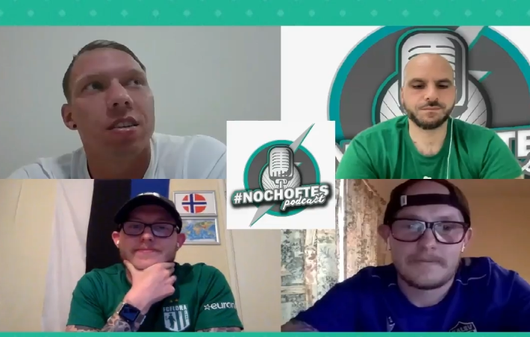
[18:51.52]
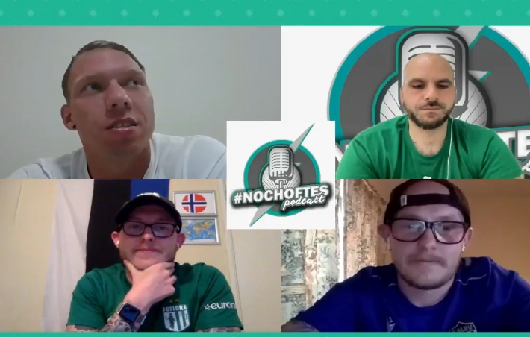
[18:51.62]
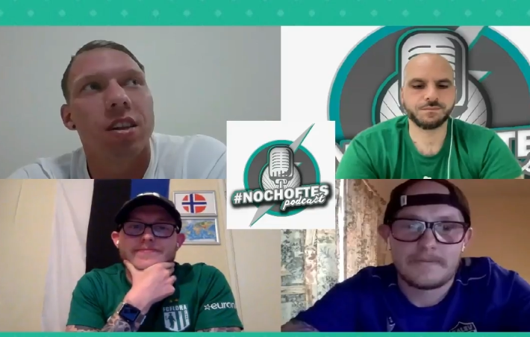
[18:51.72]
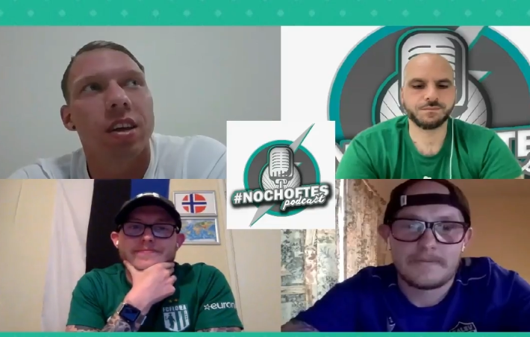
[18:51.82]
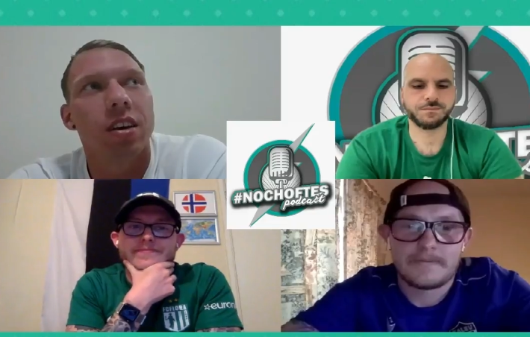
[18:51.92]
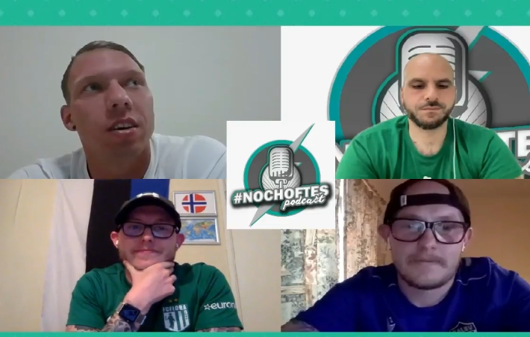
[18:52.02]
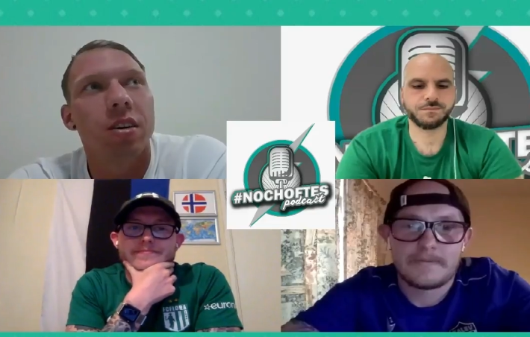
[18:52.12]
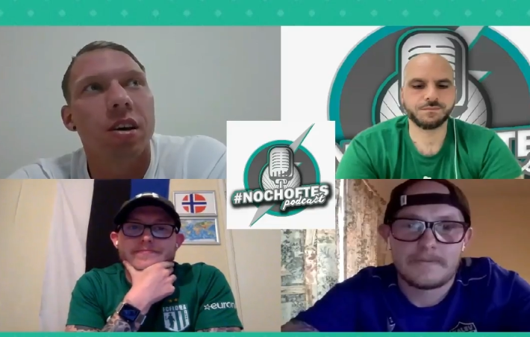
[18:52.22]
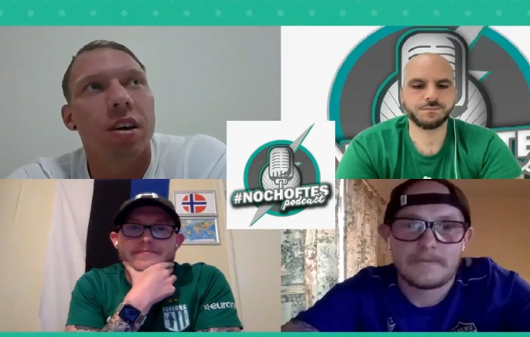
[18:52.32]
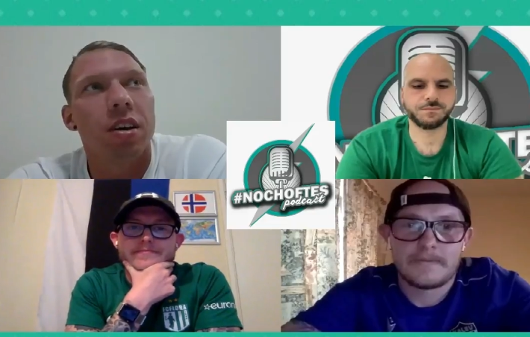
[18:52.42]
Speaker 1: he's
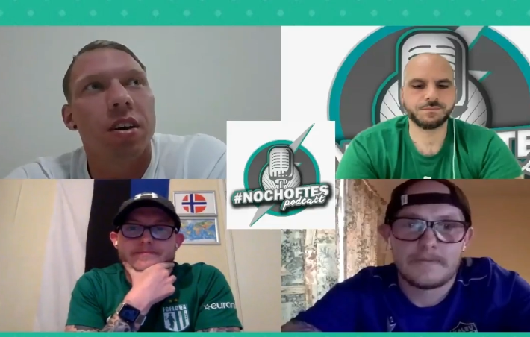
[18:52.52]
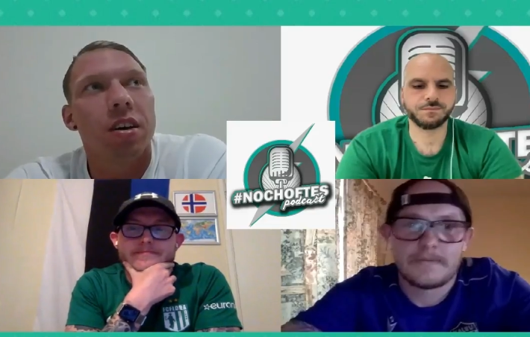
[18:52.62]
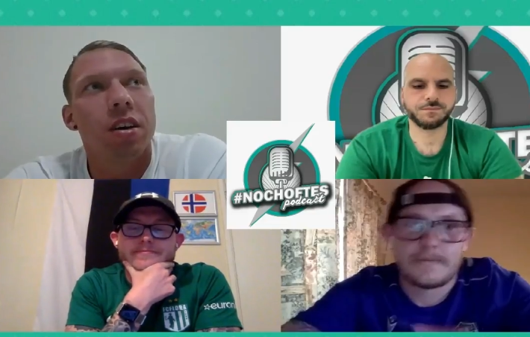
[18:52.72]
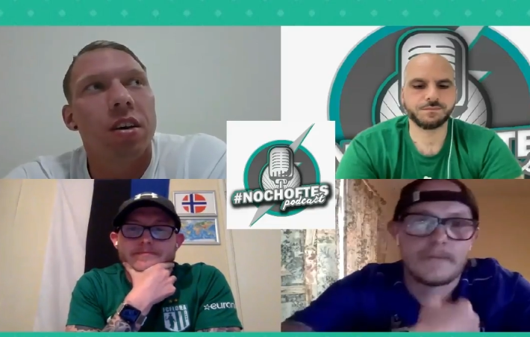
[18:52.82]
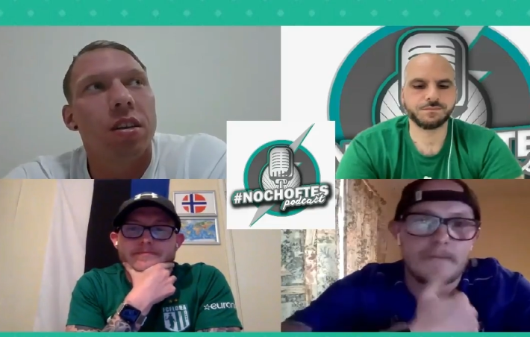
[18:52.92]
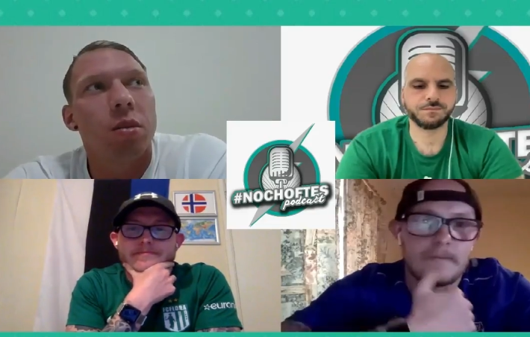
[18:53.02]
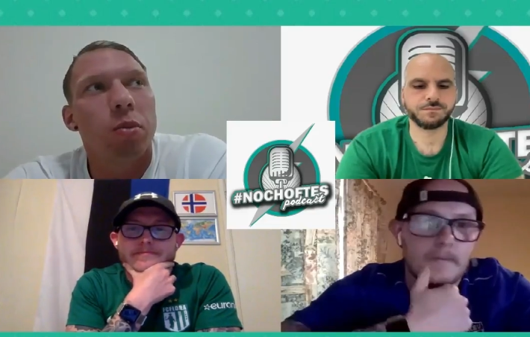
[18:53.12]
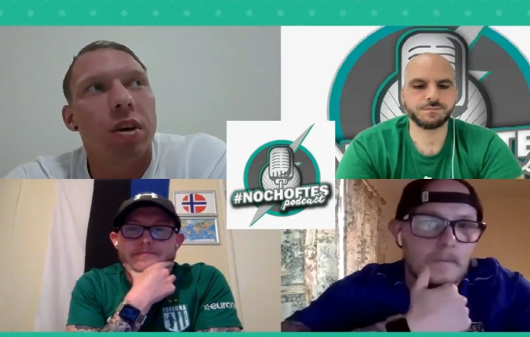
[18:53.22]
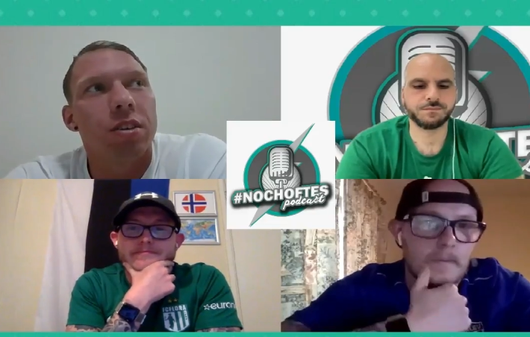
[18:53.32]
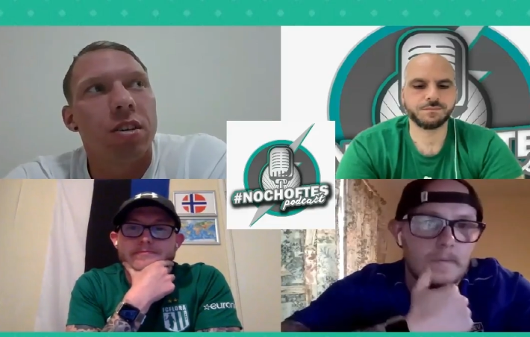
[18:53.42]
like the
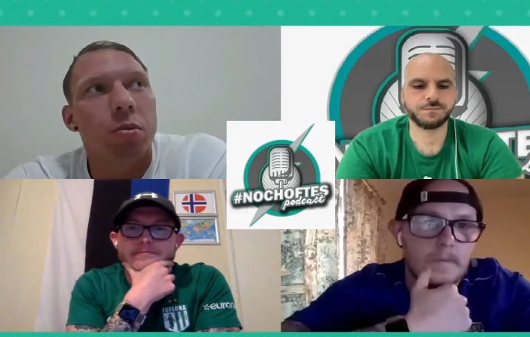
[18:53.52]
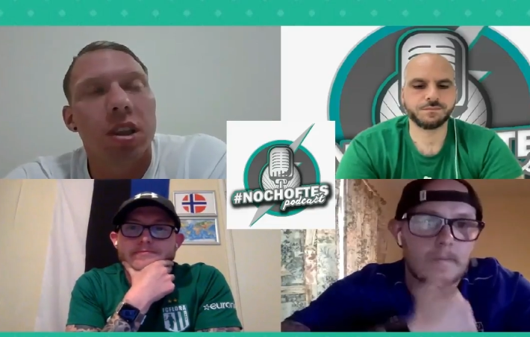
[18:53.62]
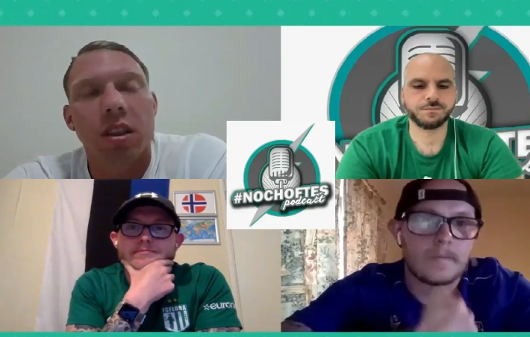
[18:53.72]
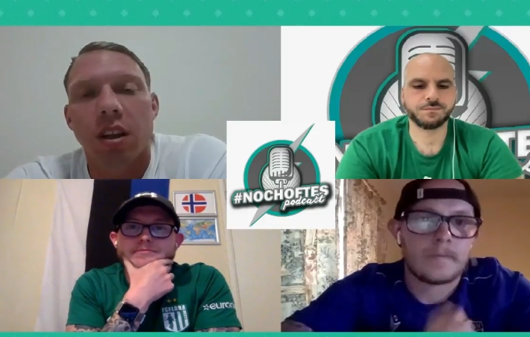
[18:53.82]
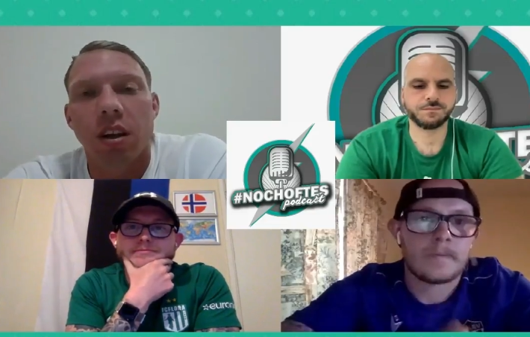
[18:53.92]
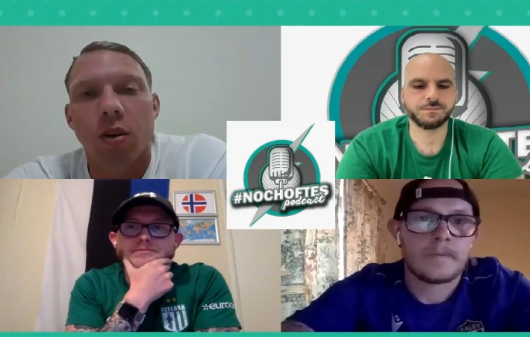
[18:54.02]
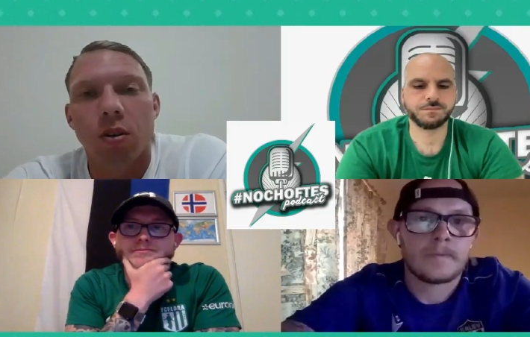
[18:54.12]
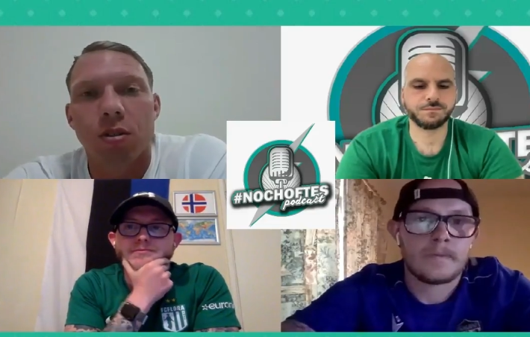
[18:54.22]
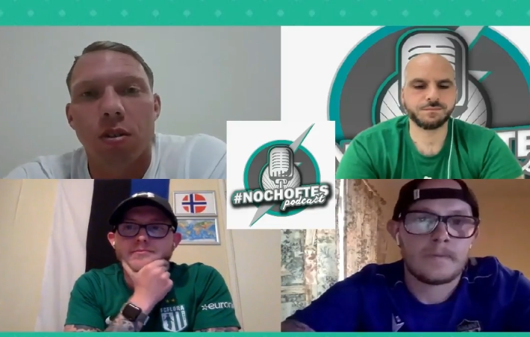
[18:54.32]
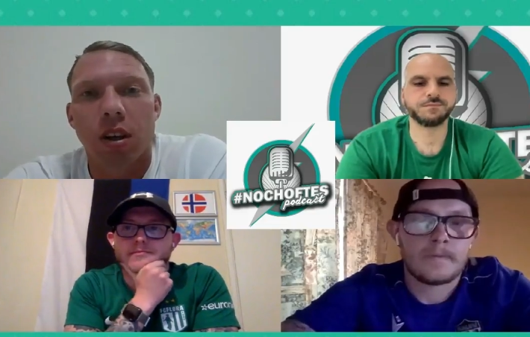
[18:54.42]
players are mentally
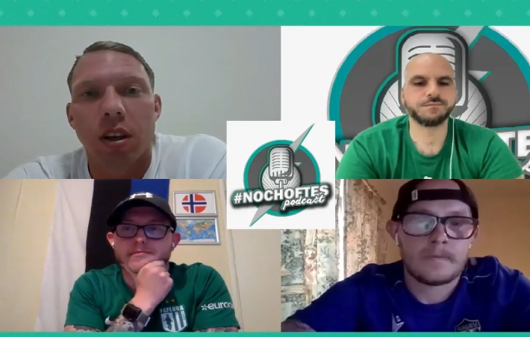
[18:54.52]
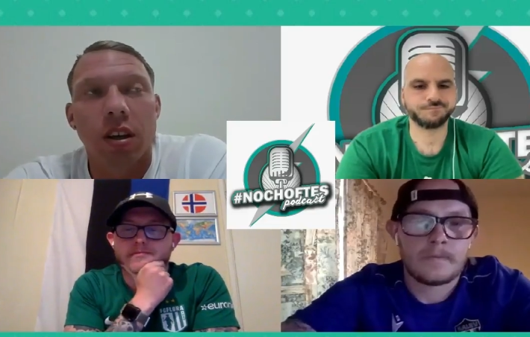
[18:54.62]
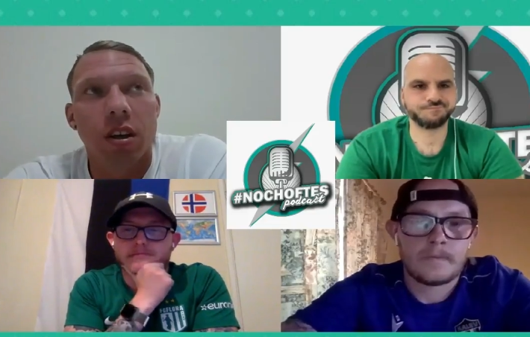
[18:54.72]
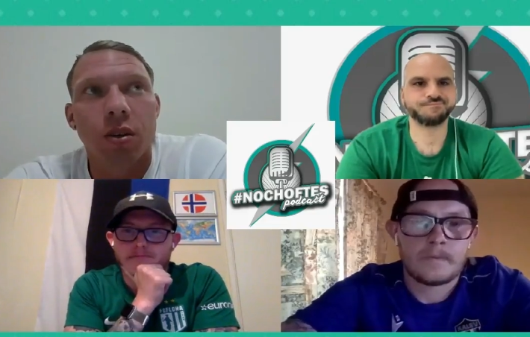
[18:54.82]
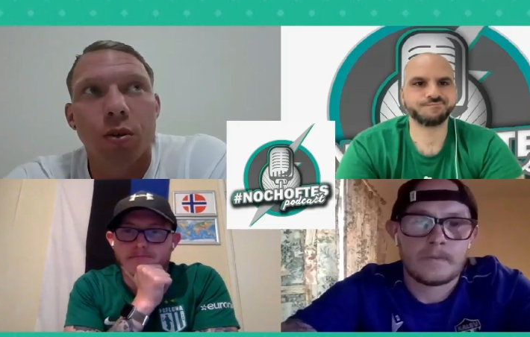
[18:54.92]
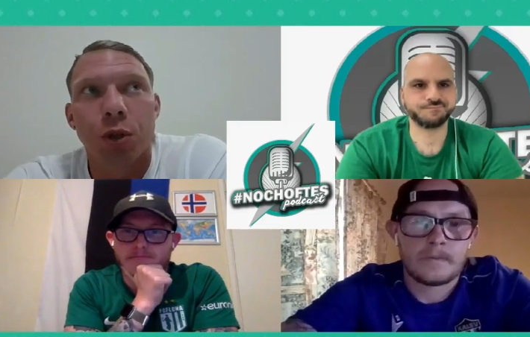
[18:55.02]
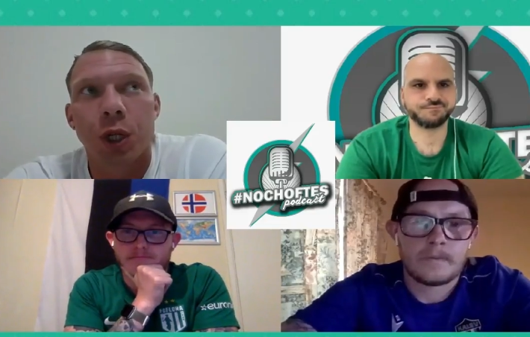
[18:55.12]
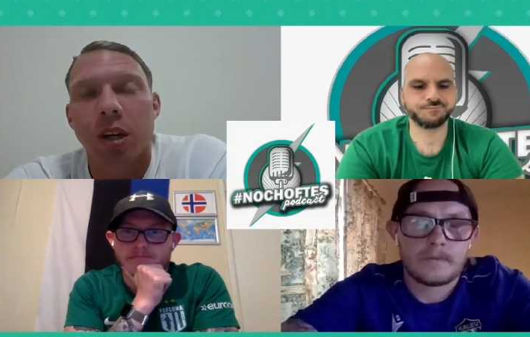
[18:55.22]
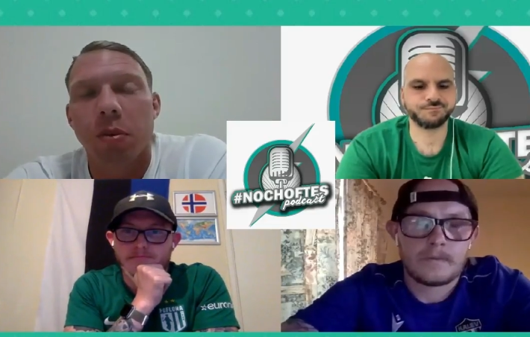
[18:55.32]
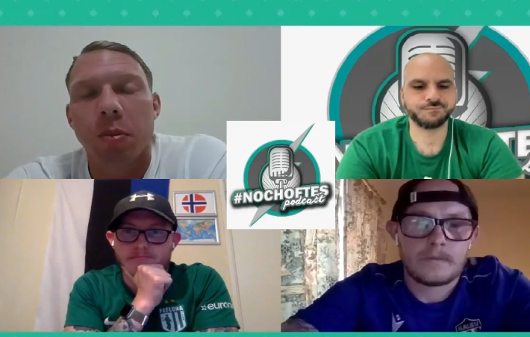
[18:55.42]
also like in good
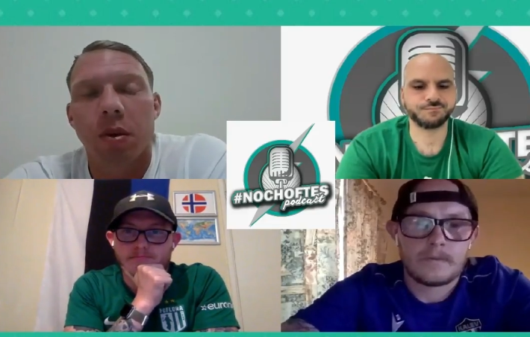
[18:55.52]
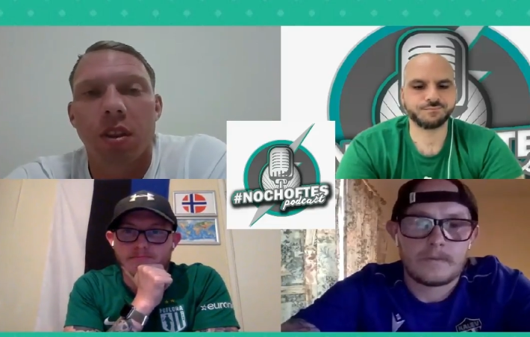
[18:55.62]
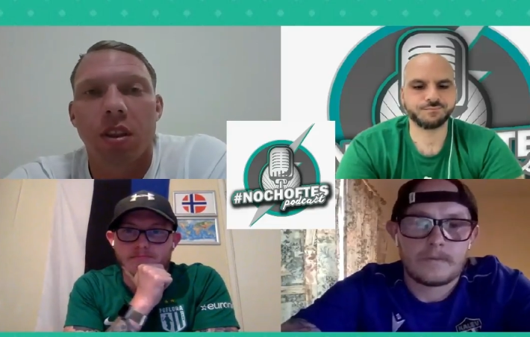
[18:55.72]
shape.